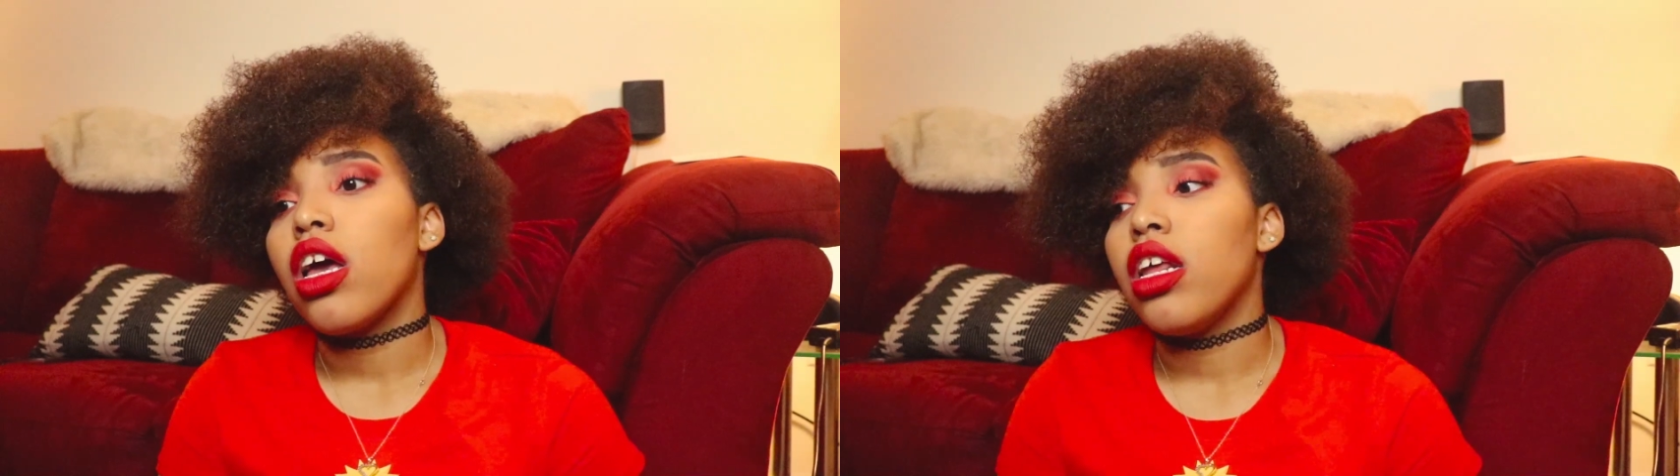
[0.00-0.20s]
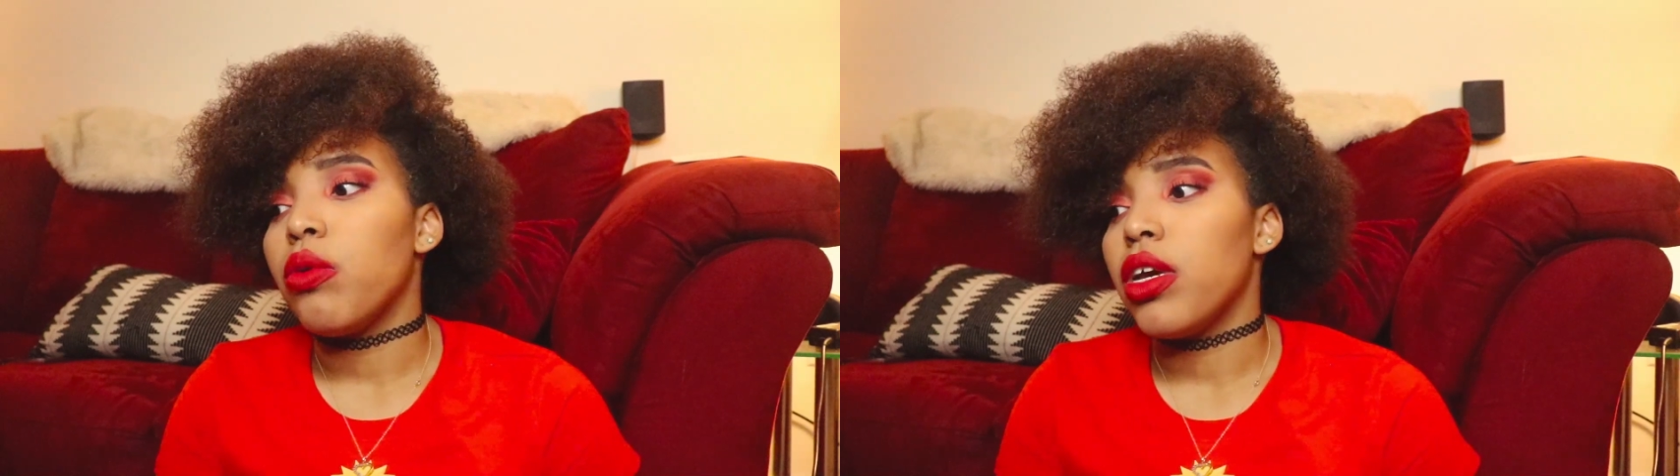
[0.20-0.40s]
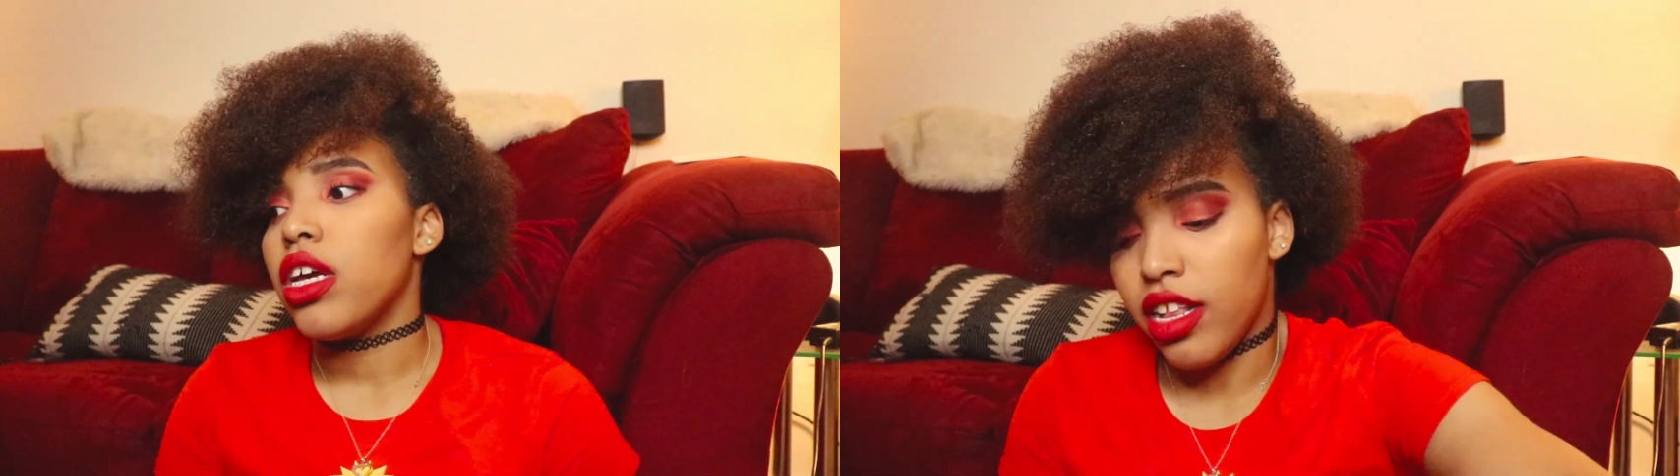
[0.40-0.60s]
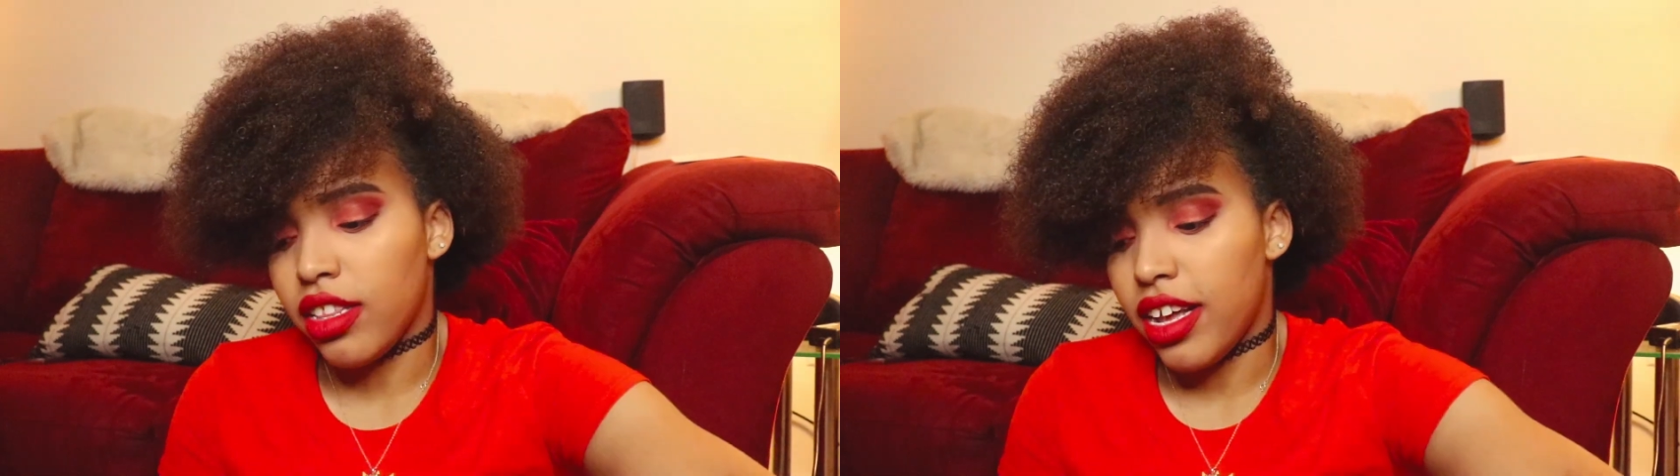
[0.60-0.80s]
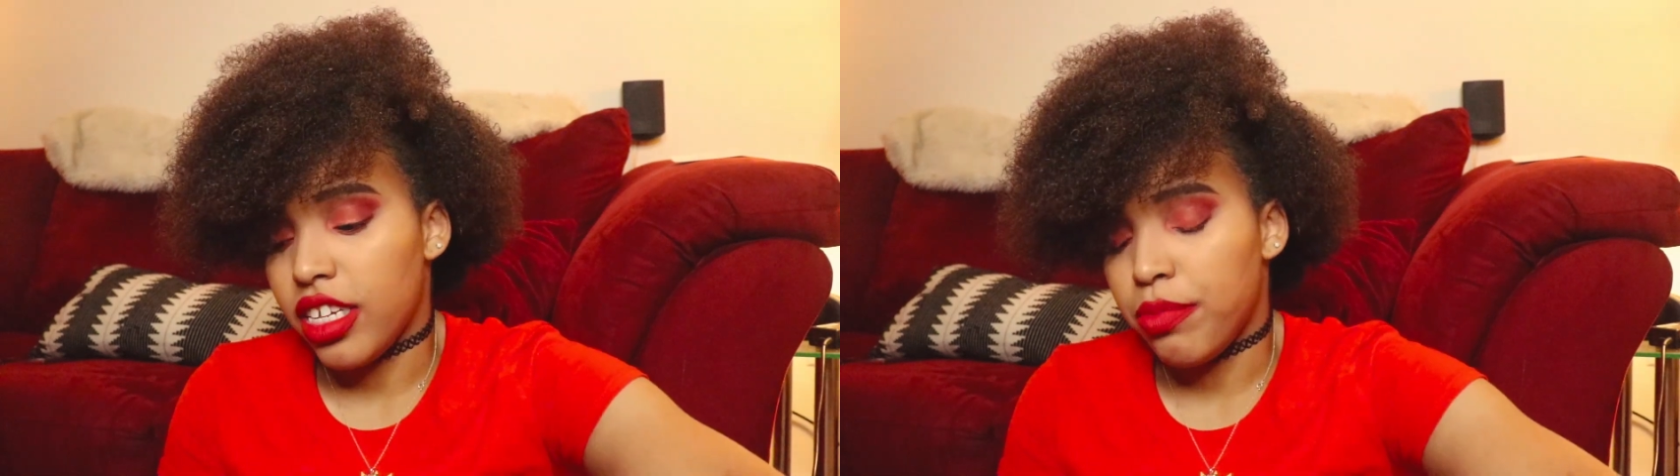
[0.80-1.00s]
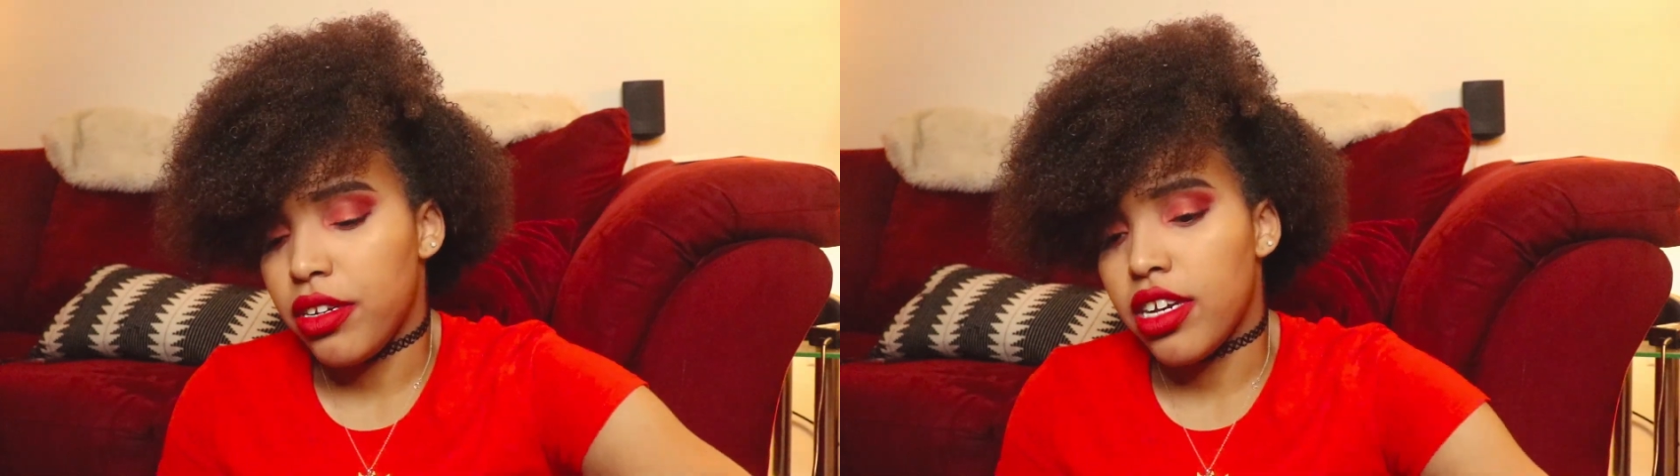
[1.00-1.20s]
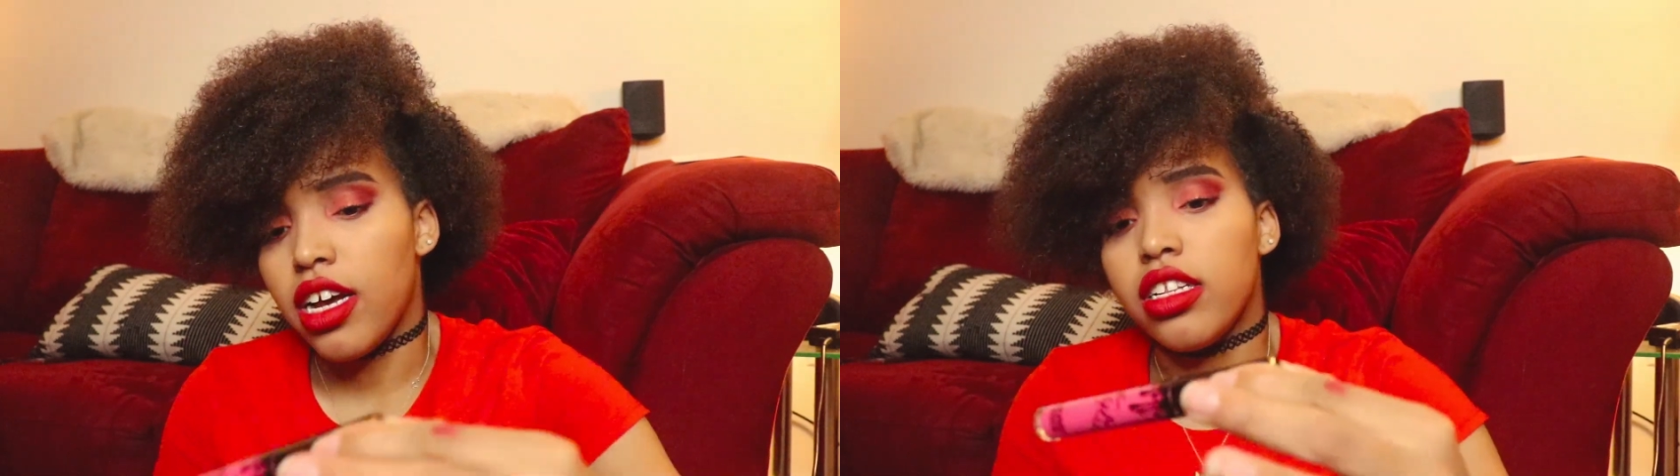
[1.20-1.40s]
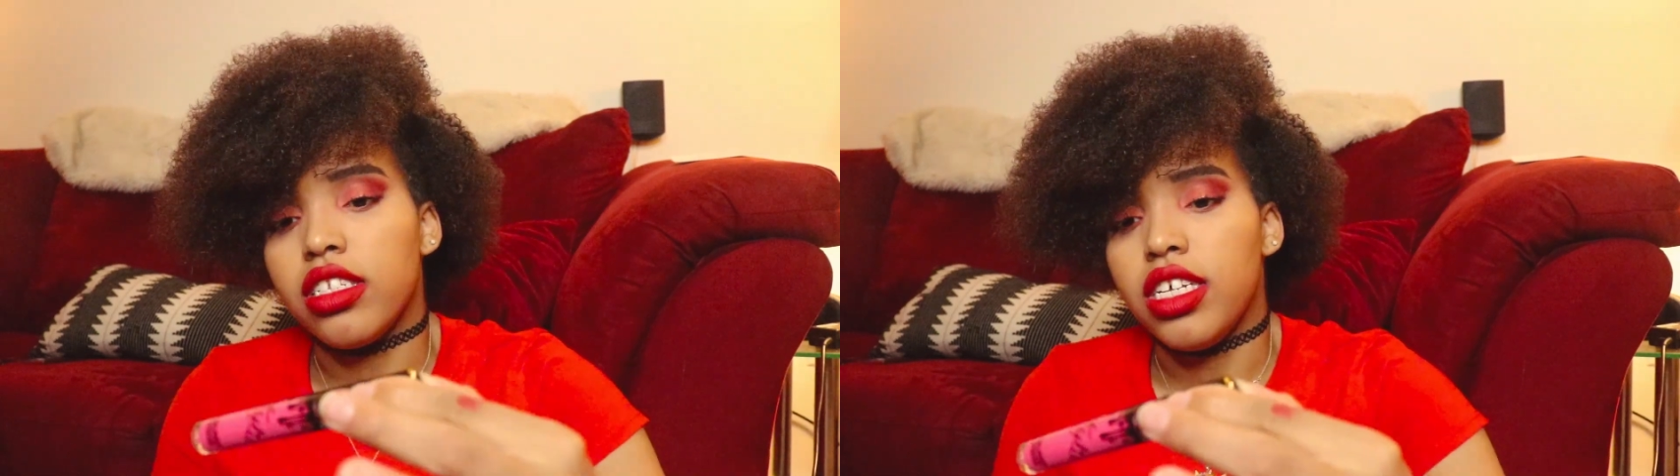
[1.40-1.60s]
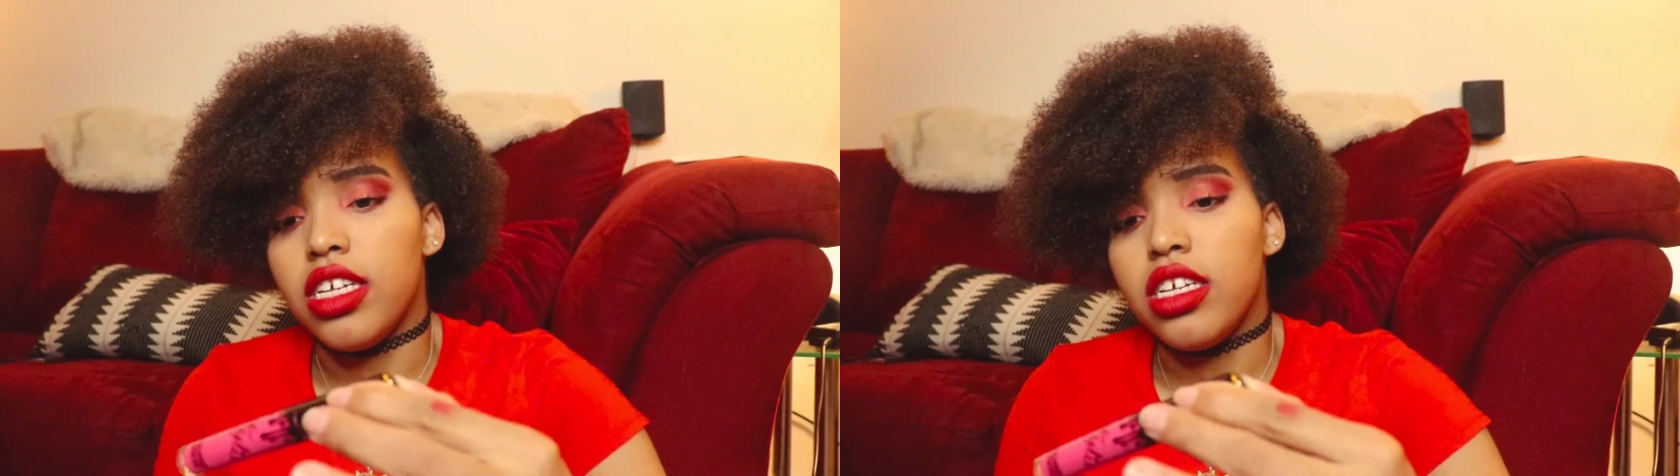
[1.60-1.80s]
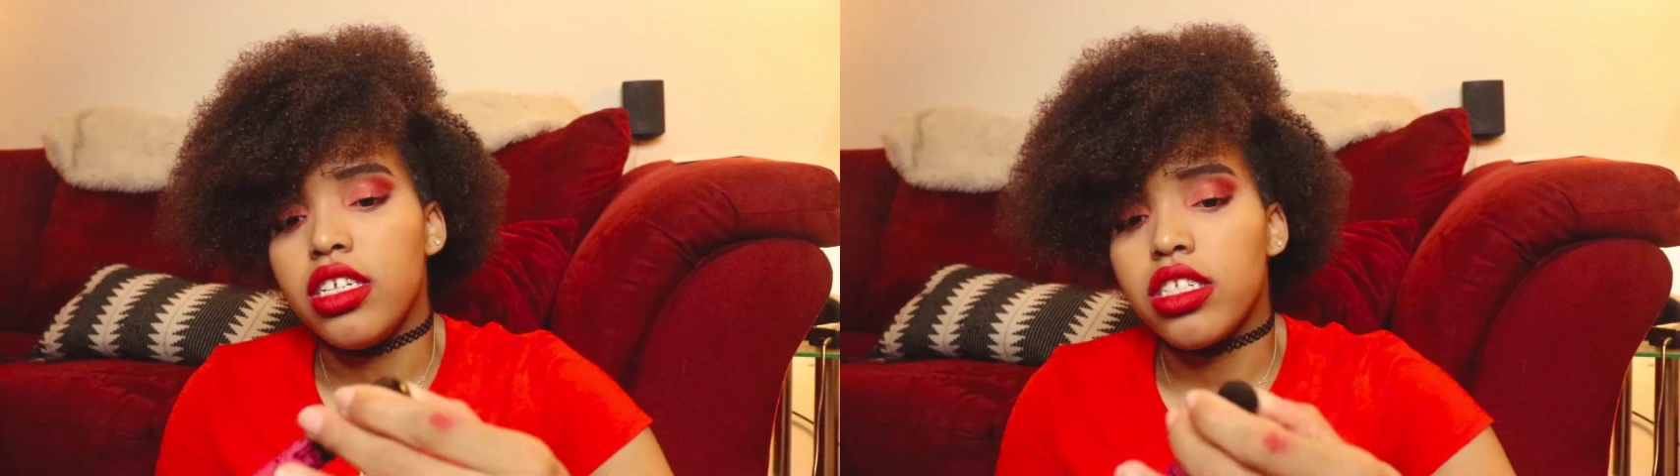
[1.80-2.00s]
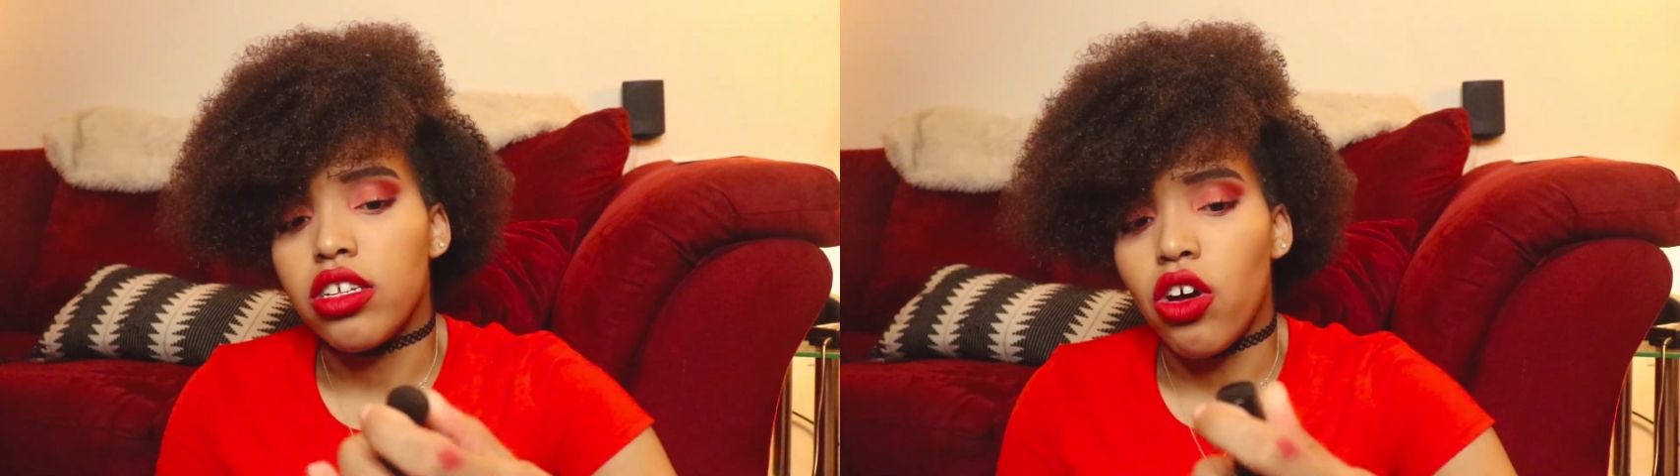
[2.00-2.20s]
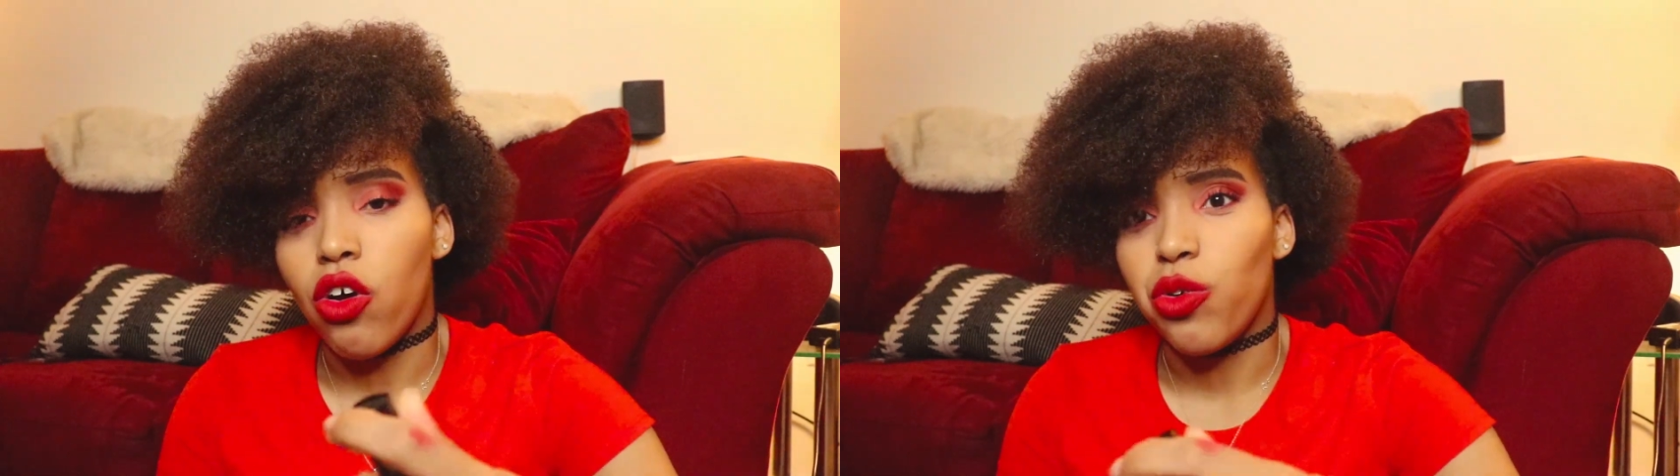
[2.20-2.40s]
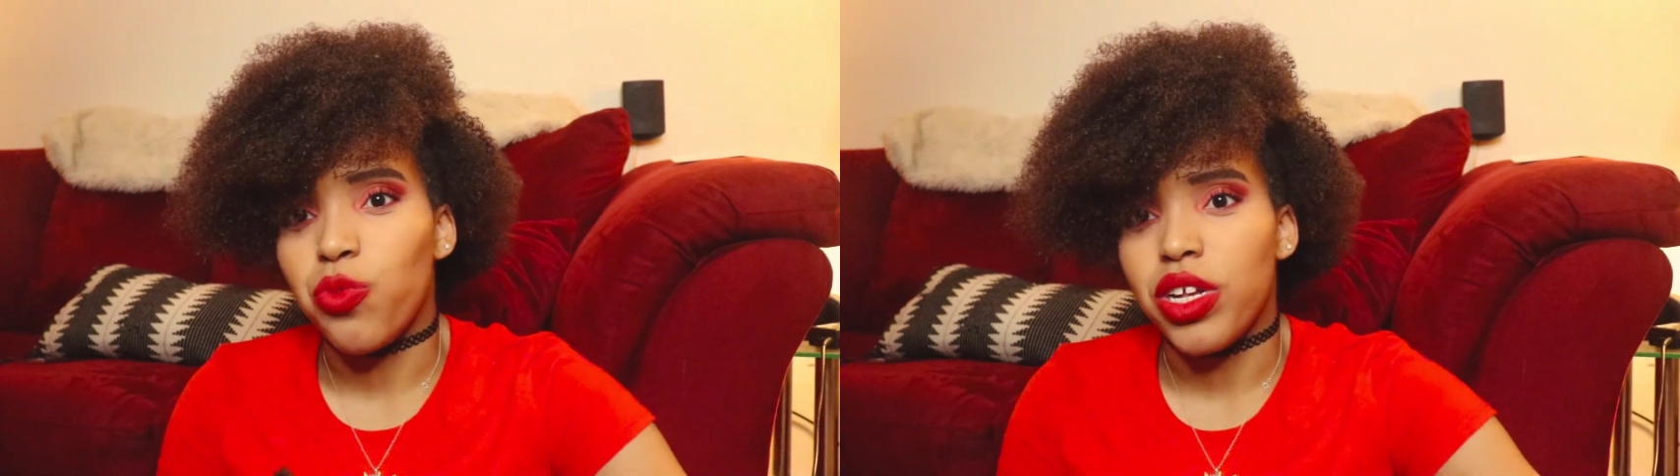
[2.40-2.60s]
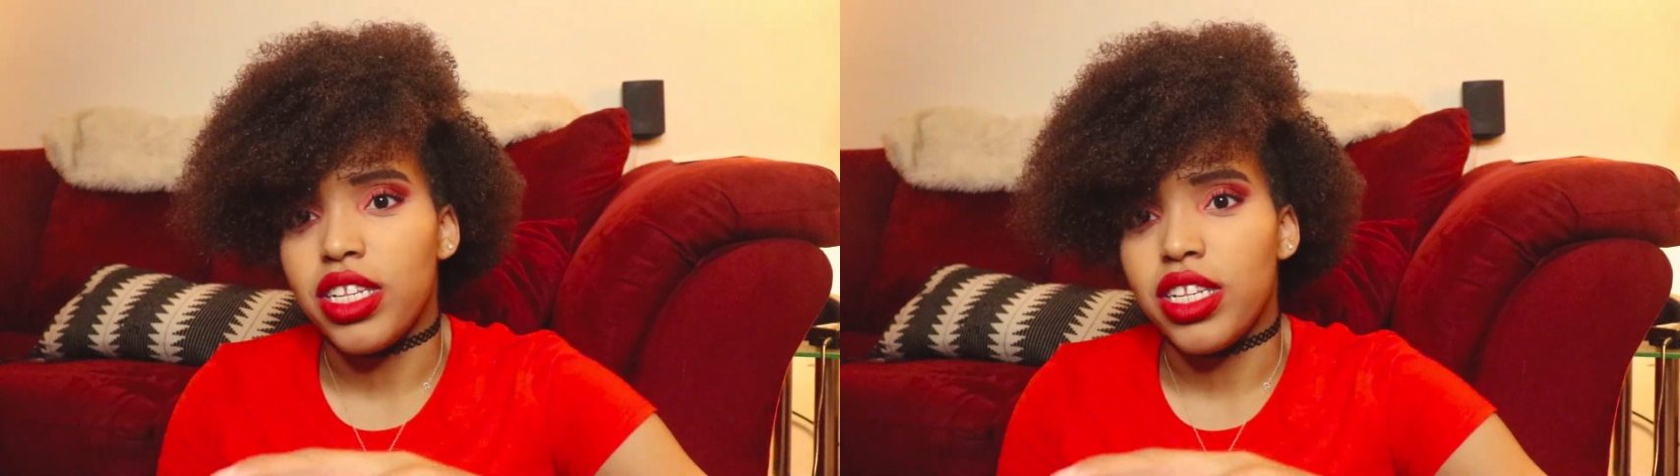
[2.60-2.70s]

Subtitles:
Anyway, and last but not least, on